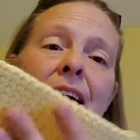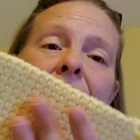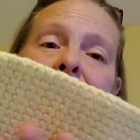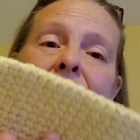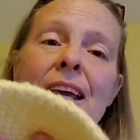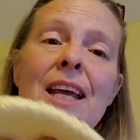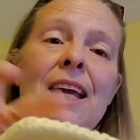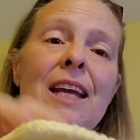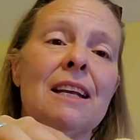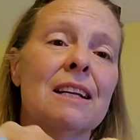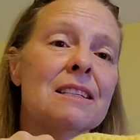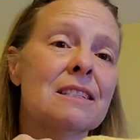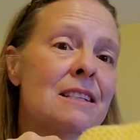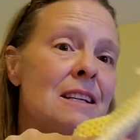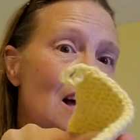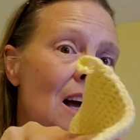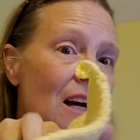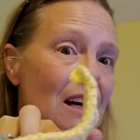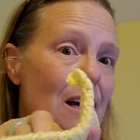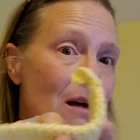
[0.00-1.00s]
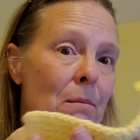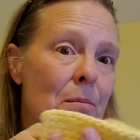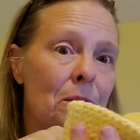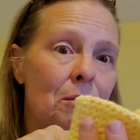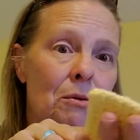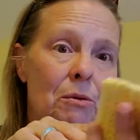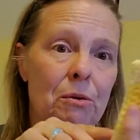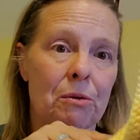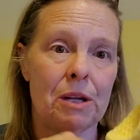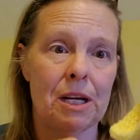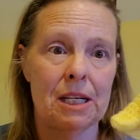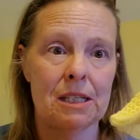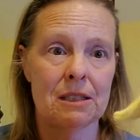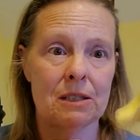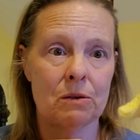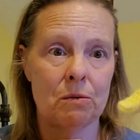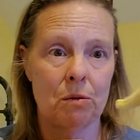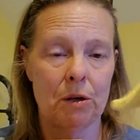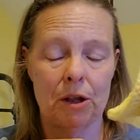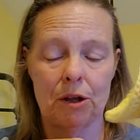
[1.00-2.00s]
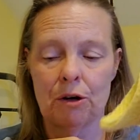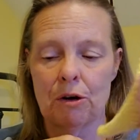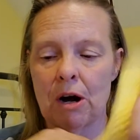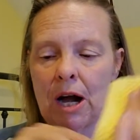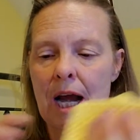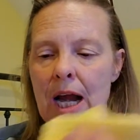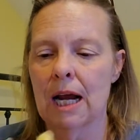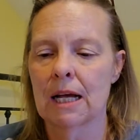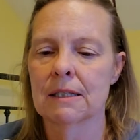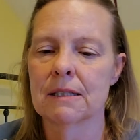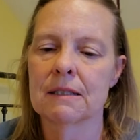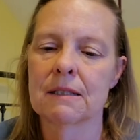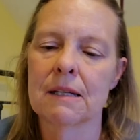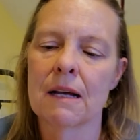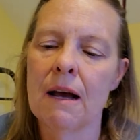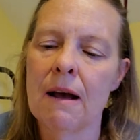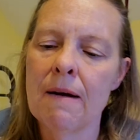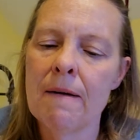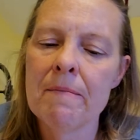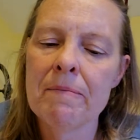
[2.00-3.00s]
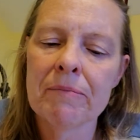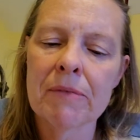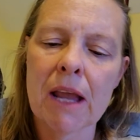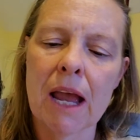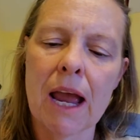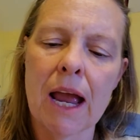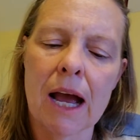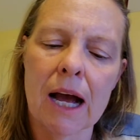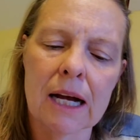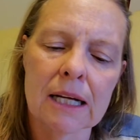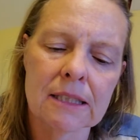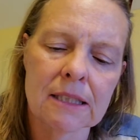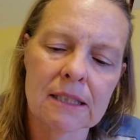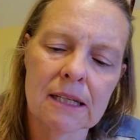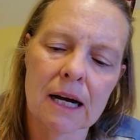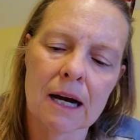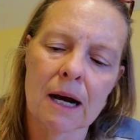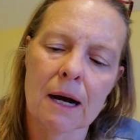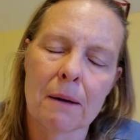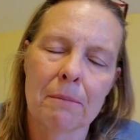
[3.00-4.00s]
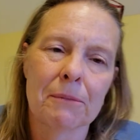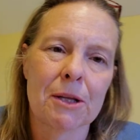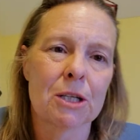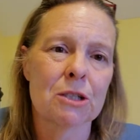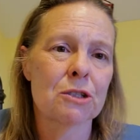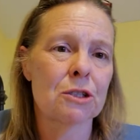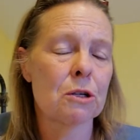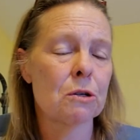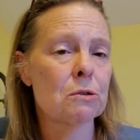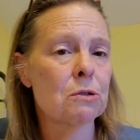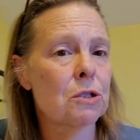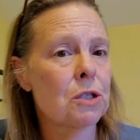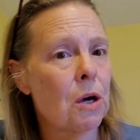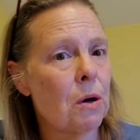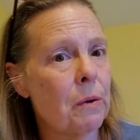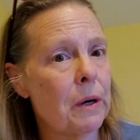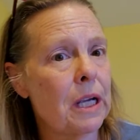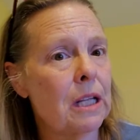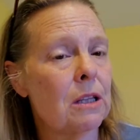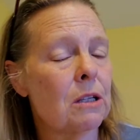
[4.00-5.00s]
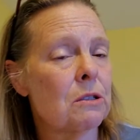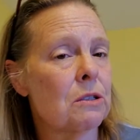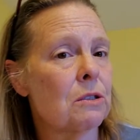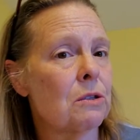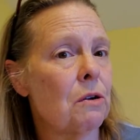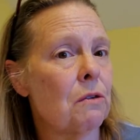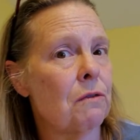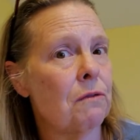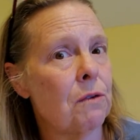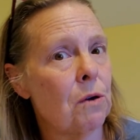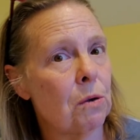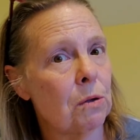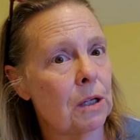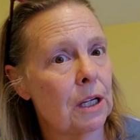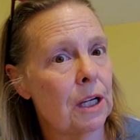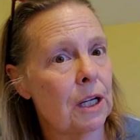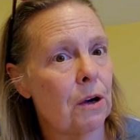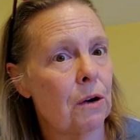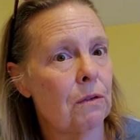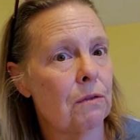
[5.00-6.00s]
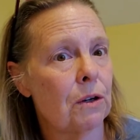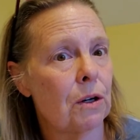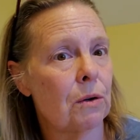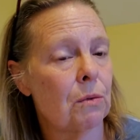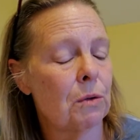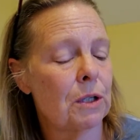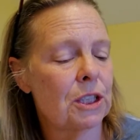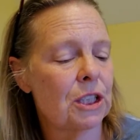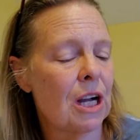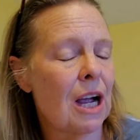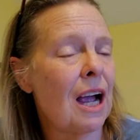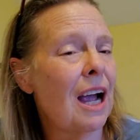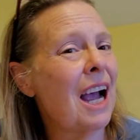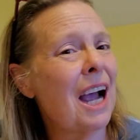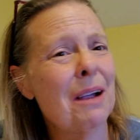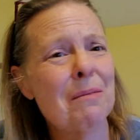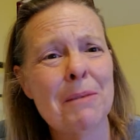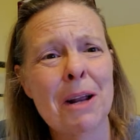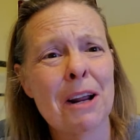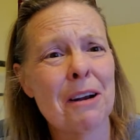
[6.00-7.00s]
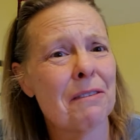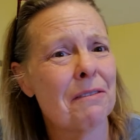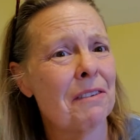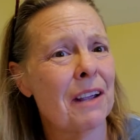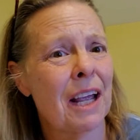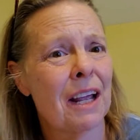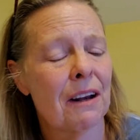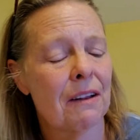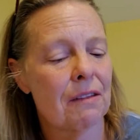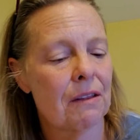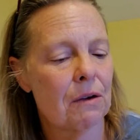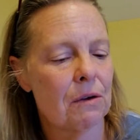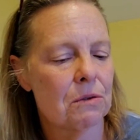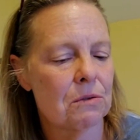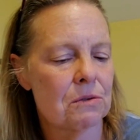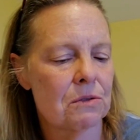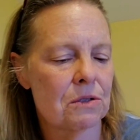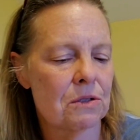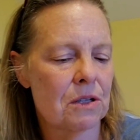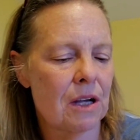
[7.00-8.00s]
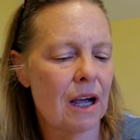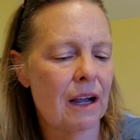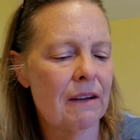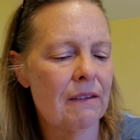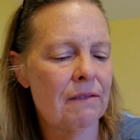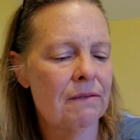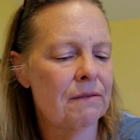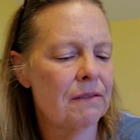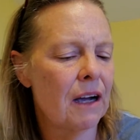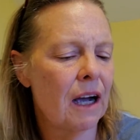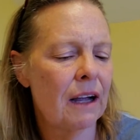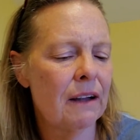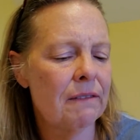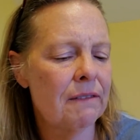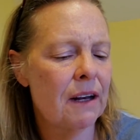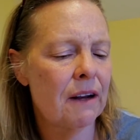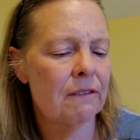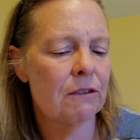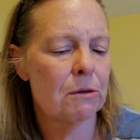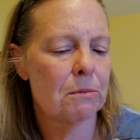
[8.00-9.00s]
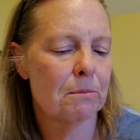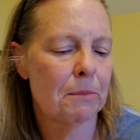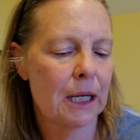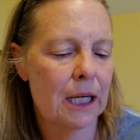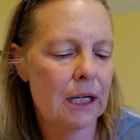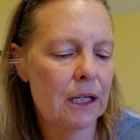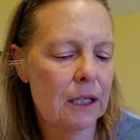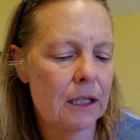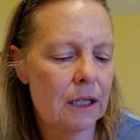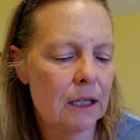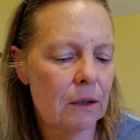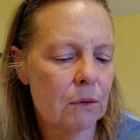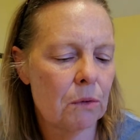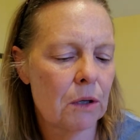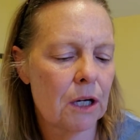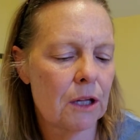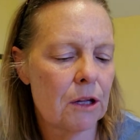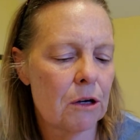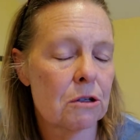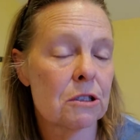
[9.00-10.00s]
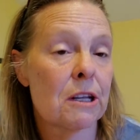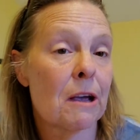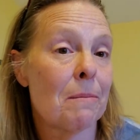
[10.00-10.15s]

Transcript: The heat does not come through these with your hands. And um, there's no sewing, there's no folding over, which I, am not a fan of those. I've I've never made one of those.